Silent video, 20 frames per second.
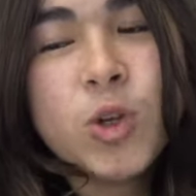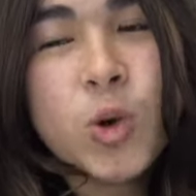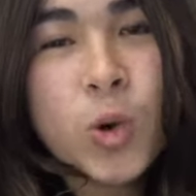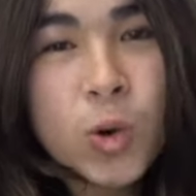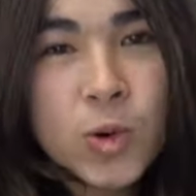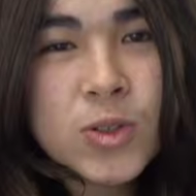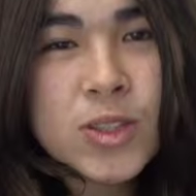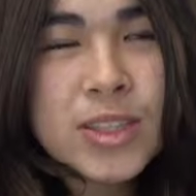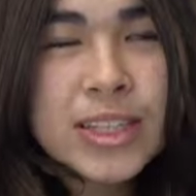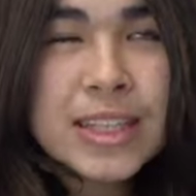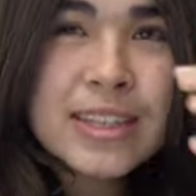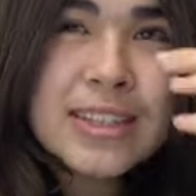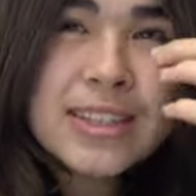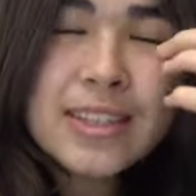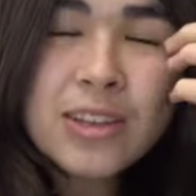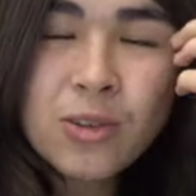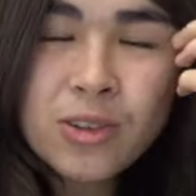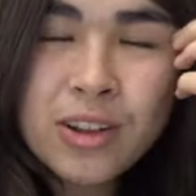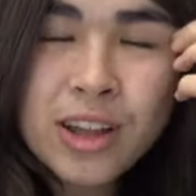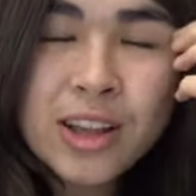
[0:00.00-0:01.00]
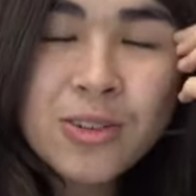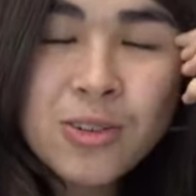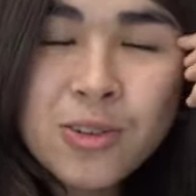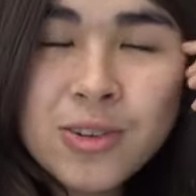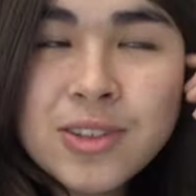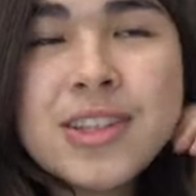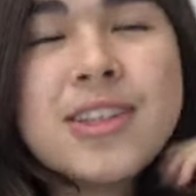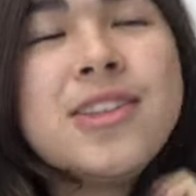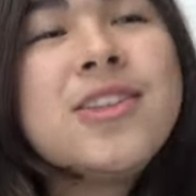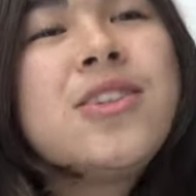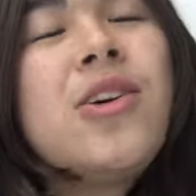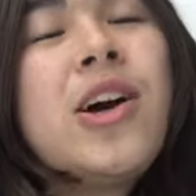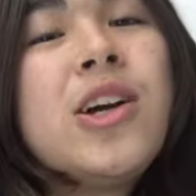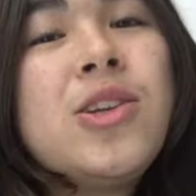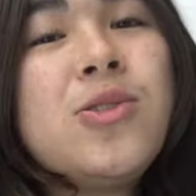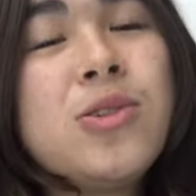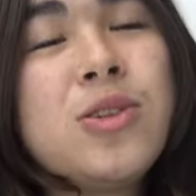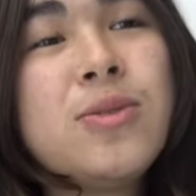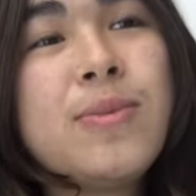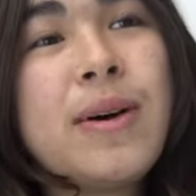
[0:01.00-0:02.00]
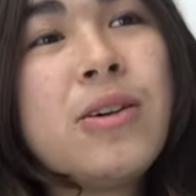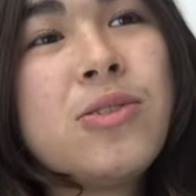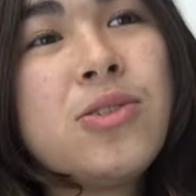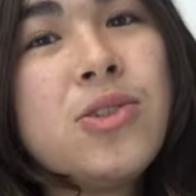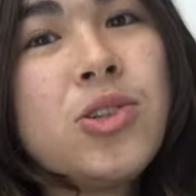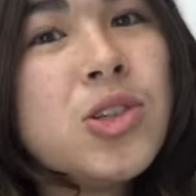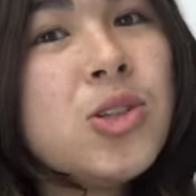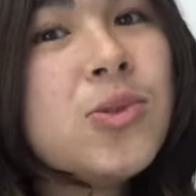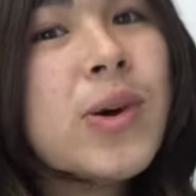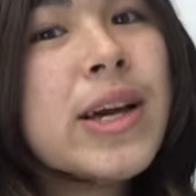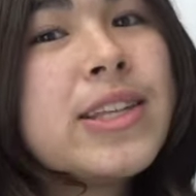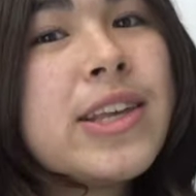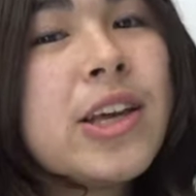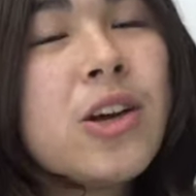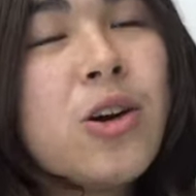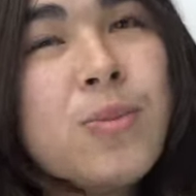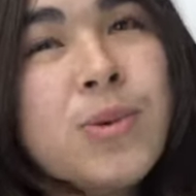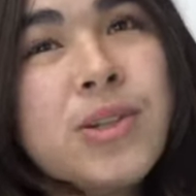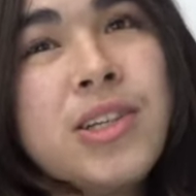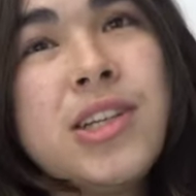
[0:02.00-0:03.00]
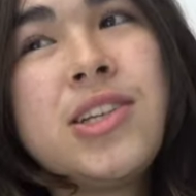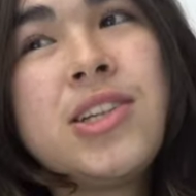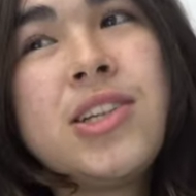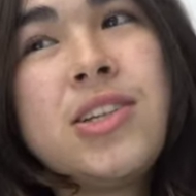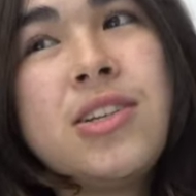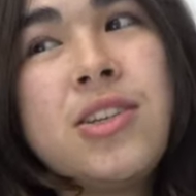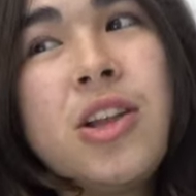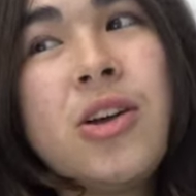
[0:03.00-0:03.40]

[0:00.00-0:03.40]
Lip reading: courses, online courses. So I talked about 1 essay competition,